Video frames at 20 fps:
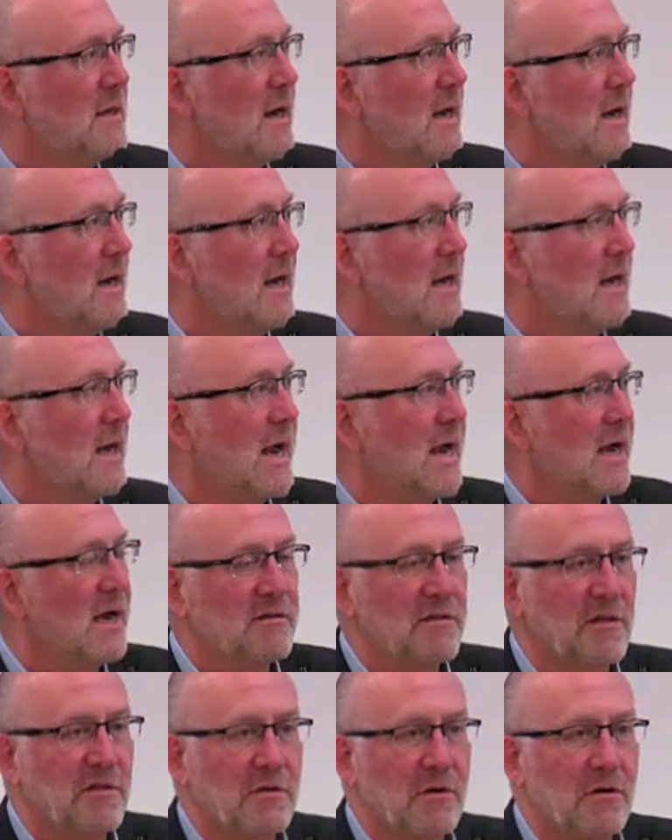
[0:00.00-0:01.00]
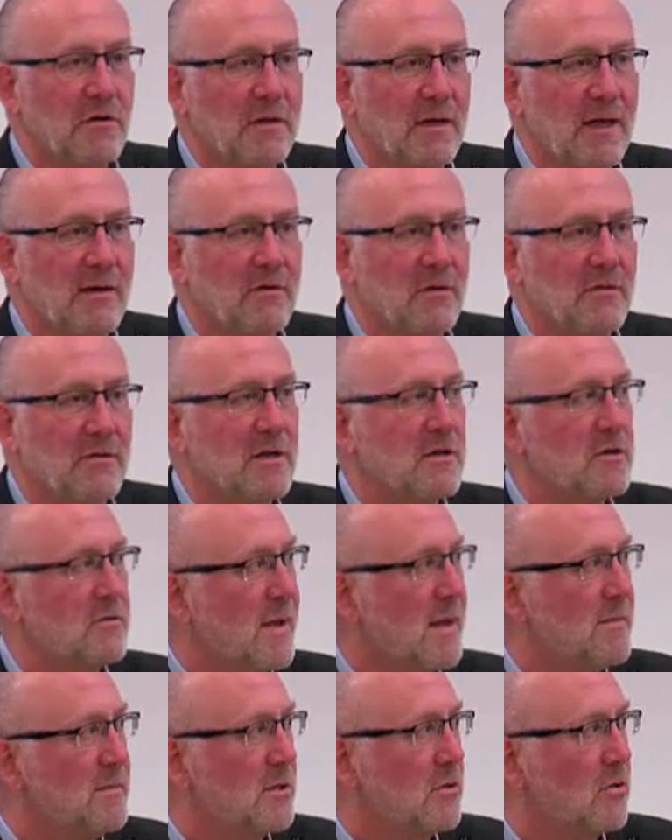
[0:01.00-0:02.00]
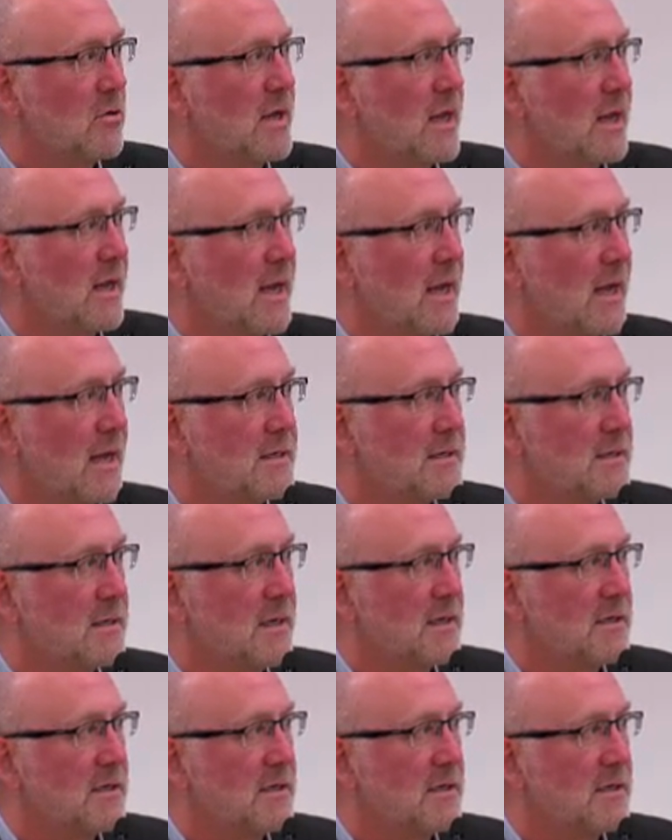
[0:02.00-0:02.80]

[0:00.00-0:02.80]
And at the third level, then you may be looking at